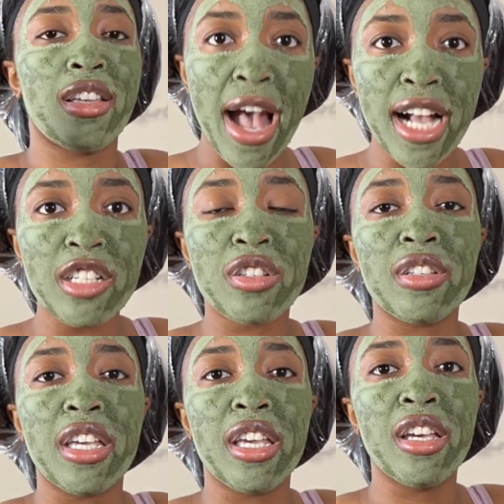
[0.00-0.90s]

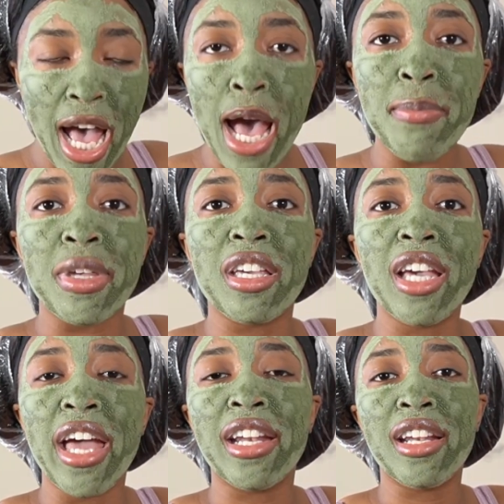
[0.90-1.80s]
actually happy,
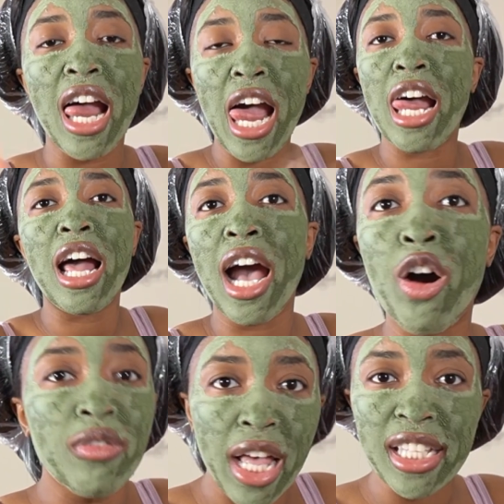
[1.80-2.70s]
and I
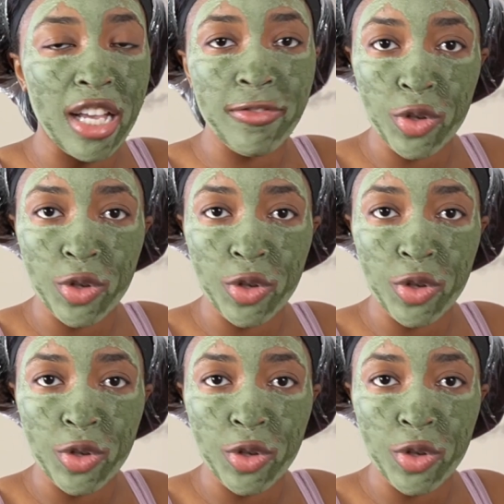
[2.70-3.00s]
don't like that for